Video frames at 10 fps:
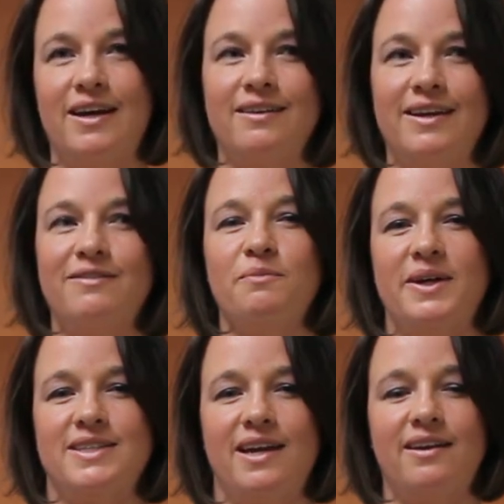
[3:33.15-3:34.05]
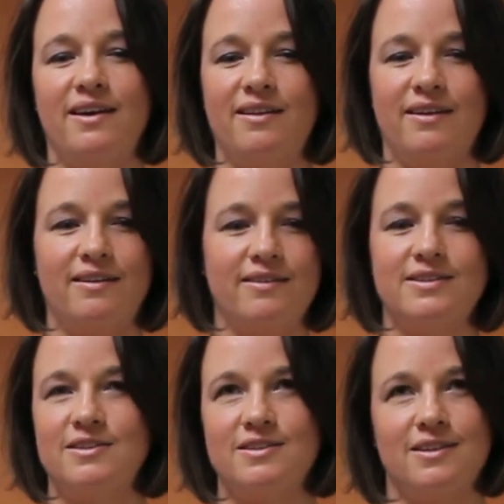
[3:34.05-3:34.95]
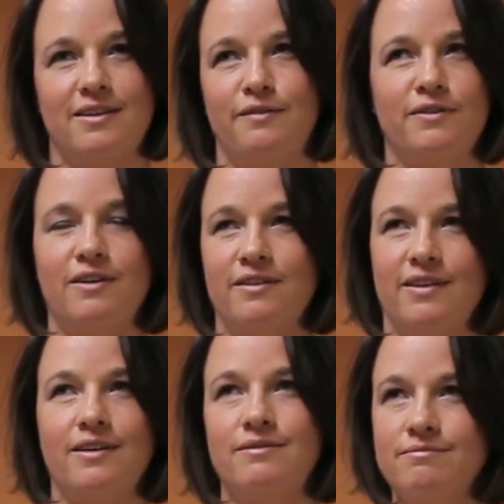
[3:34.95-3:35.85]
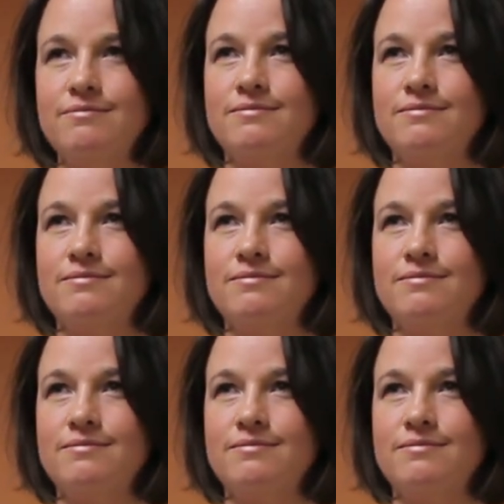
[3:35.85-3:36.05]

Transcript: And even maintaining, I think, it's just a lifelong thing.